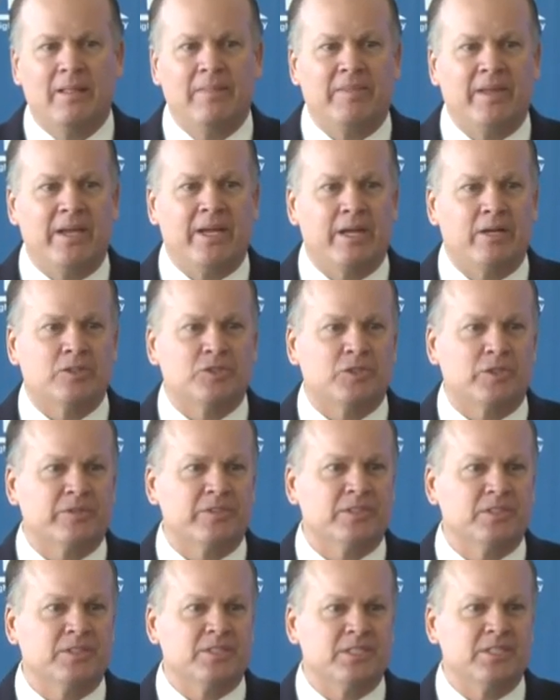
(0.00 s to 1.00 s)
That air
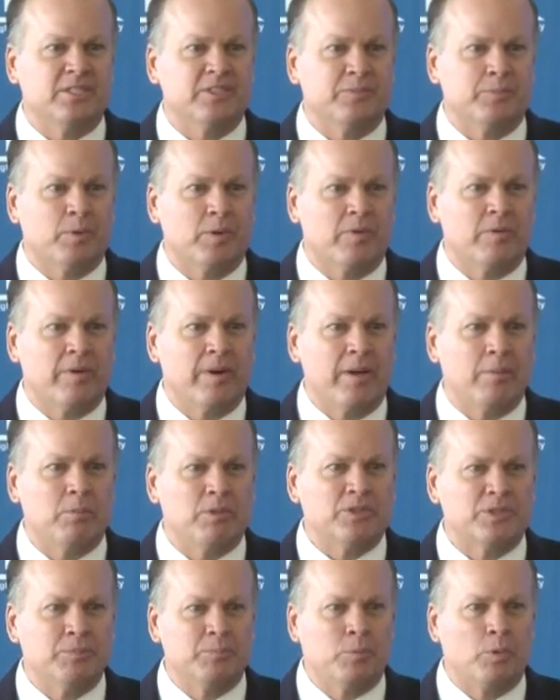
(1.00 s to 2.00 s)
service incentive program
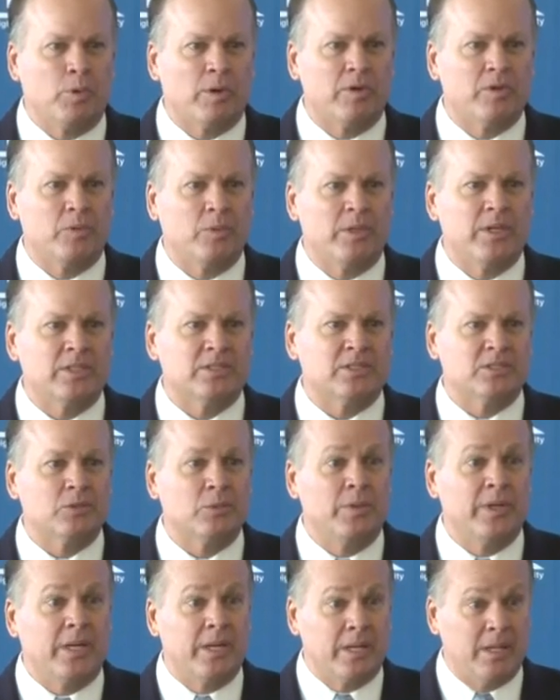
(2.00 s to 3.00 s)
was important to us so
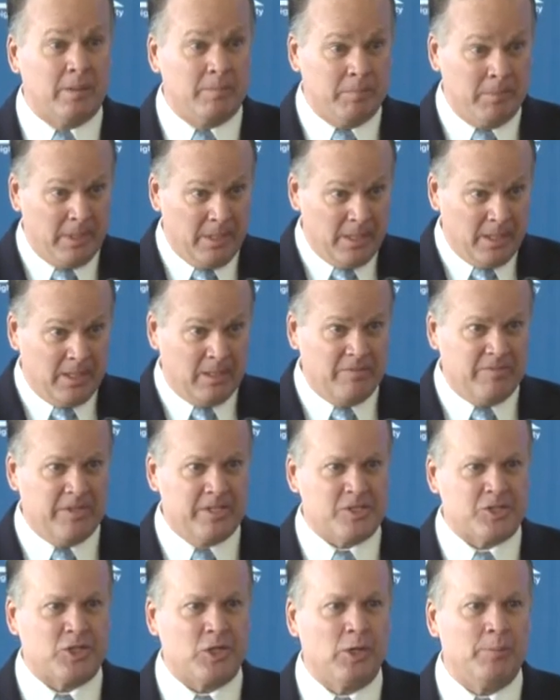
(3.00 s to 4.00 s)
we could help
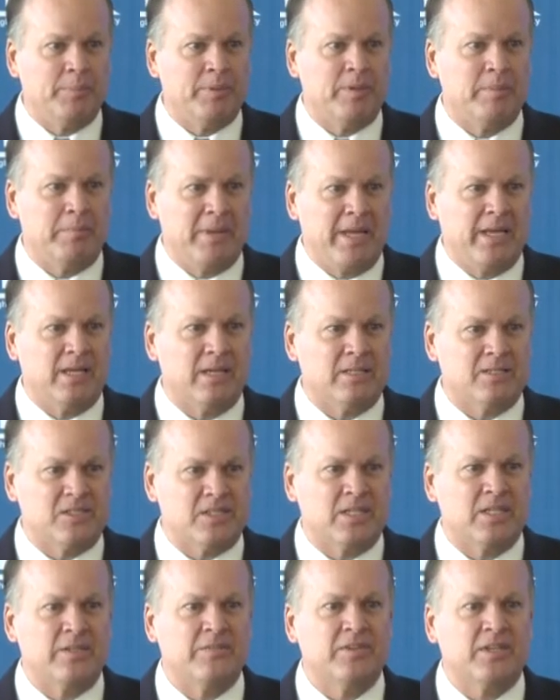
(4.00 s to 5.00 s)
convince COPA to make a
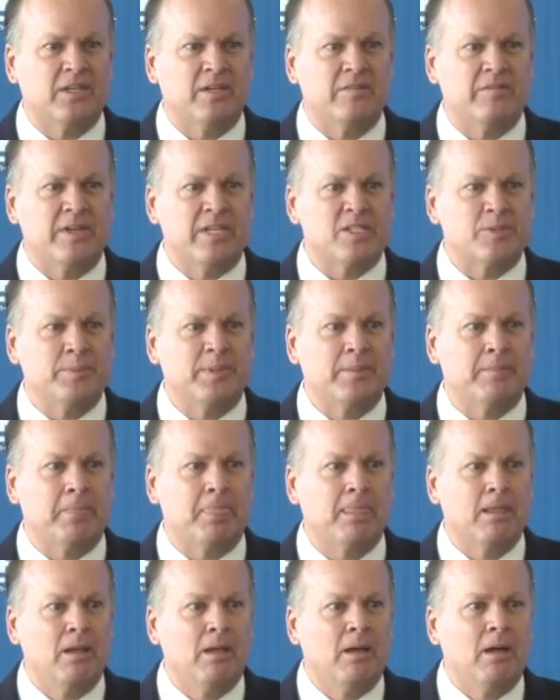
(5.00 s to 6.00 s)
significant investment.
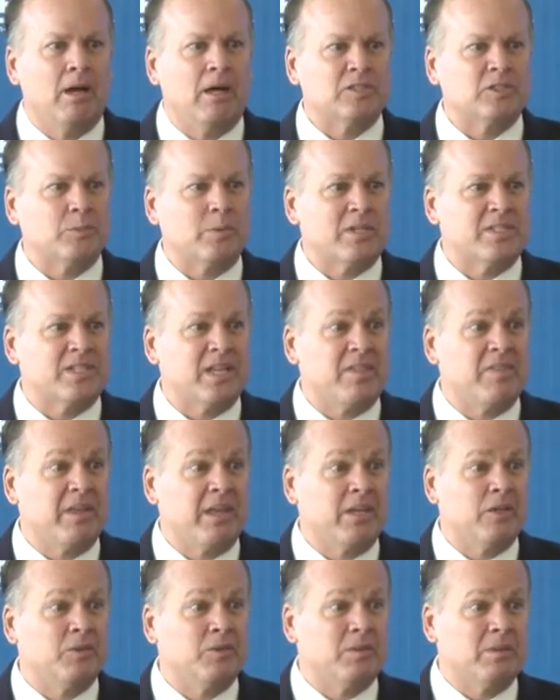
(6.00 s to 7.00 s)
I also want to say
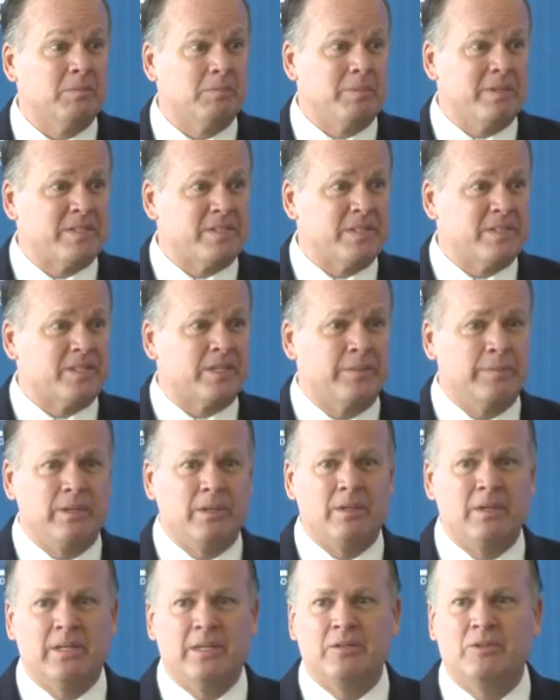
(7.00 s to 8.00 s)
thank you to the business
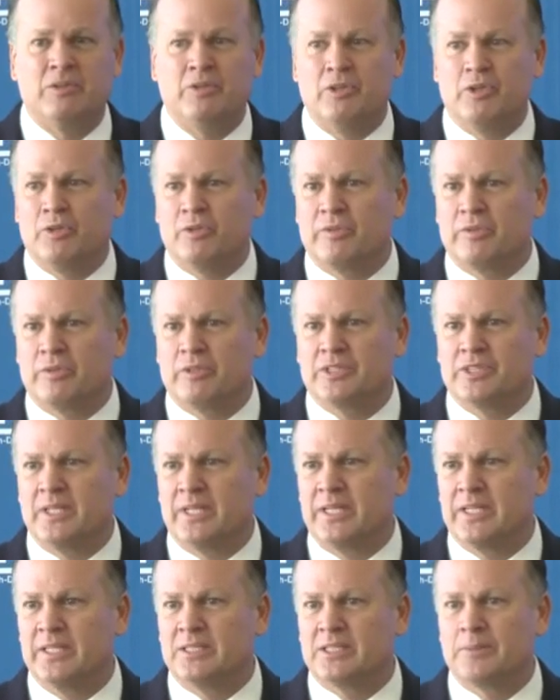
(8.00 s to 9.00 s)
community, to the
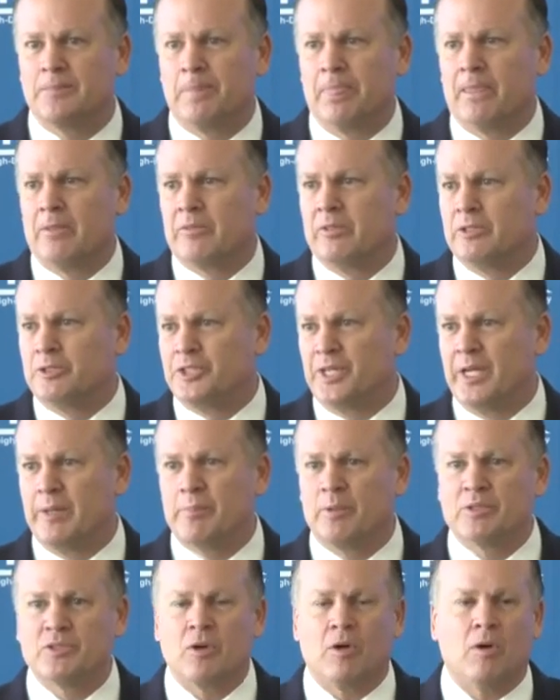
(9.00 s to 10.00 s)
universities, the
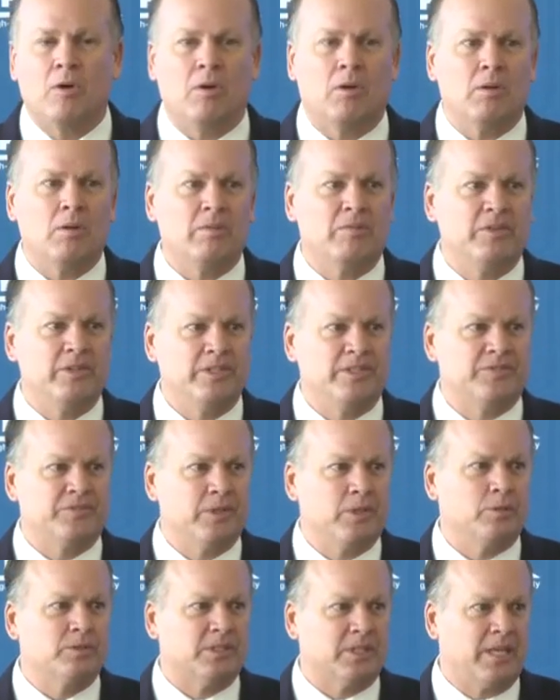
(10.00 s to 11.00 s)
chambers, all of these
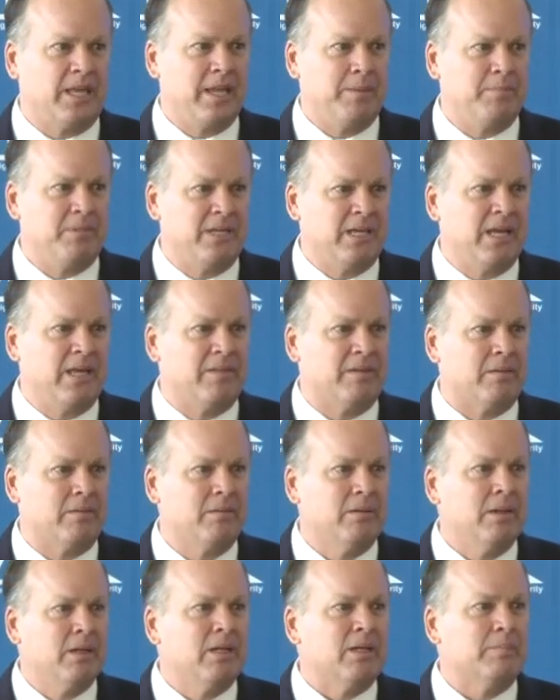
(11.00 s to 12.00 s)
folks that came together
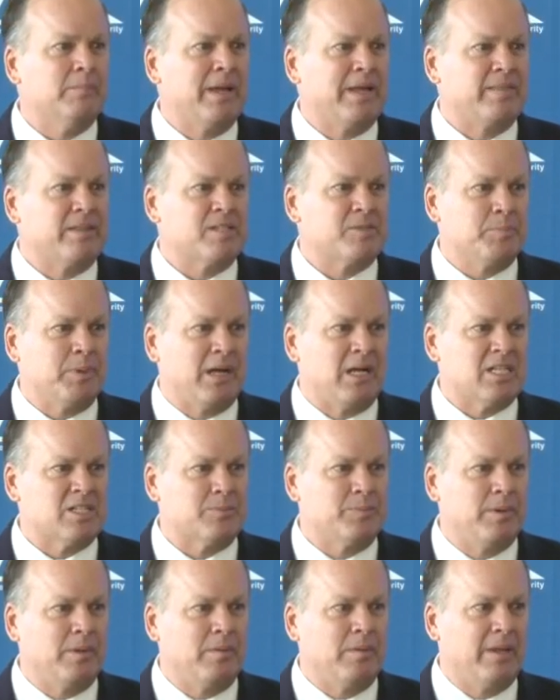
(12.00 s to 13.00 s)
to make this
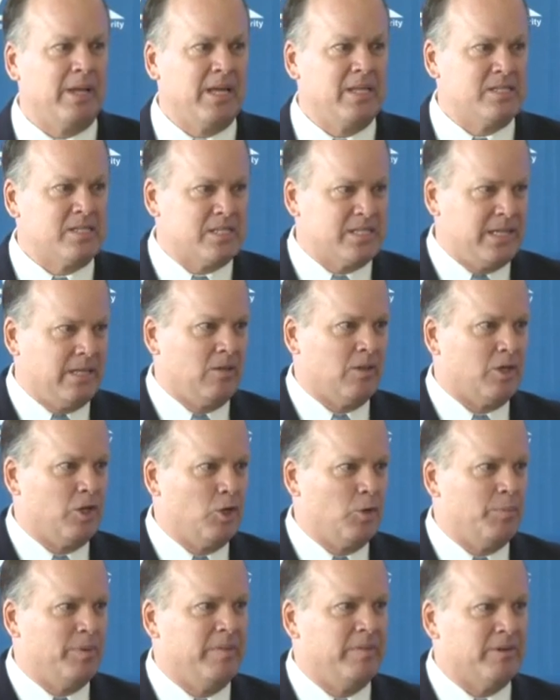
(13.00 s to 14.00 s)
possible and sell
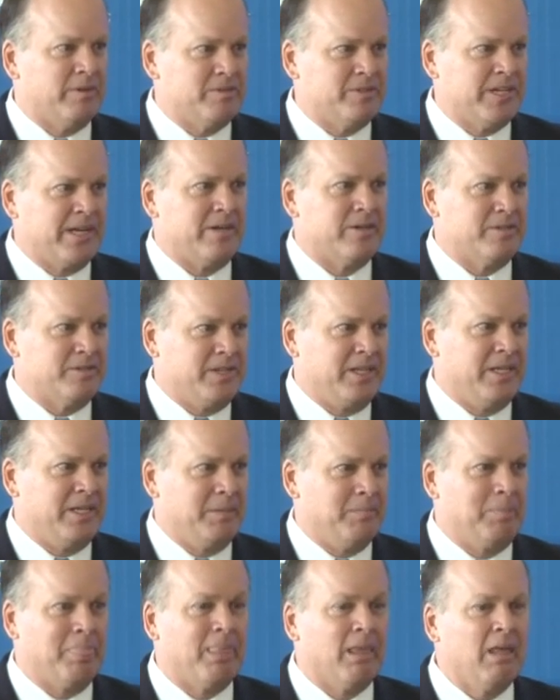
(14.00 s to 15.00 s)
COPA and their entire
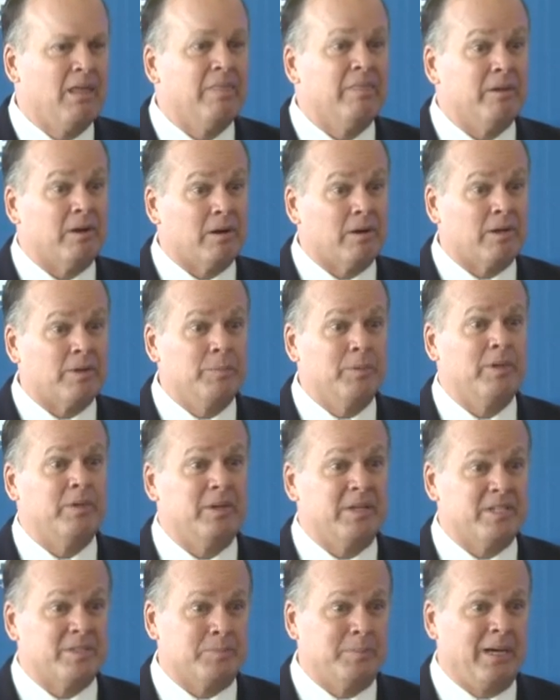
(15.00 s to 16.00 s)
team that our
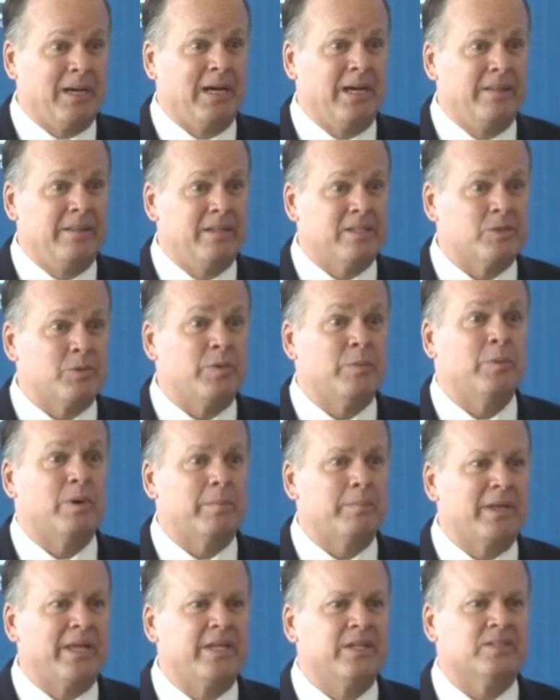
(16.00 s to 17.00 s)
community is behind this. We want
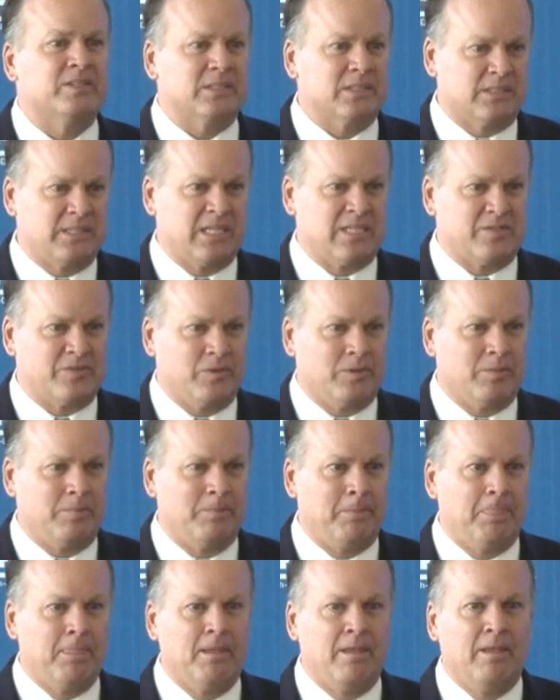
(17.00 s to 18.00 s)
to make it successful.
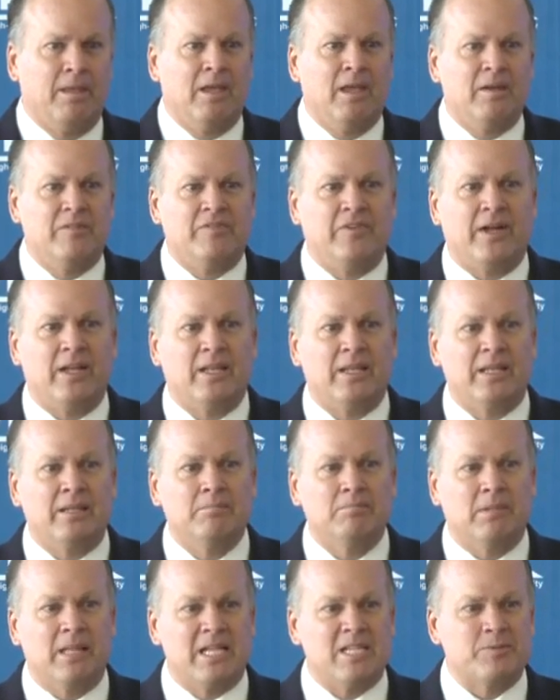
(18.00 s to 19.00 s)
And finally,
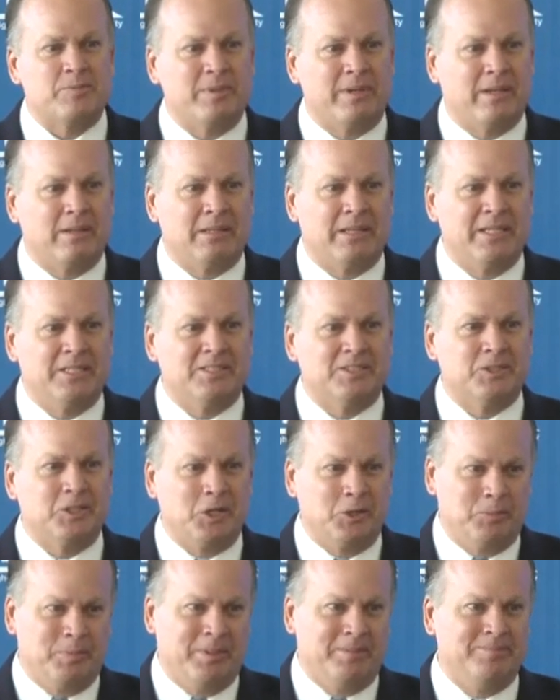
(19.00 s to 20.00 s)
last but not least,
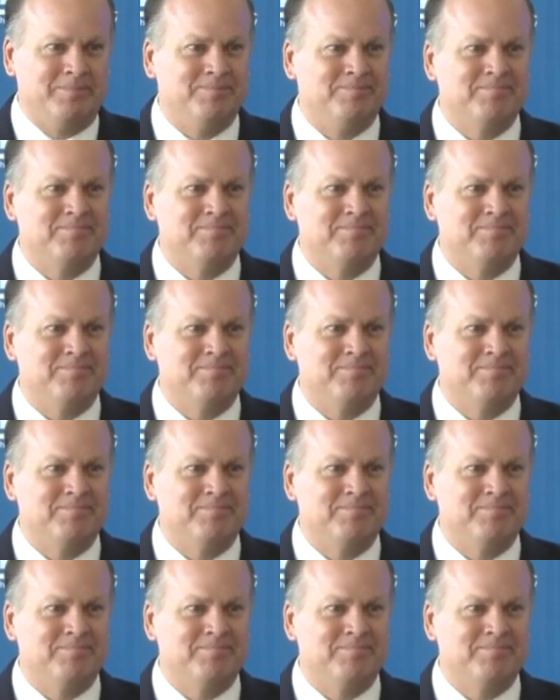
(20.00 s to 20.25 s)
COPA.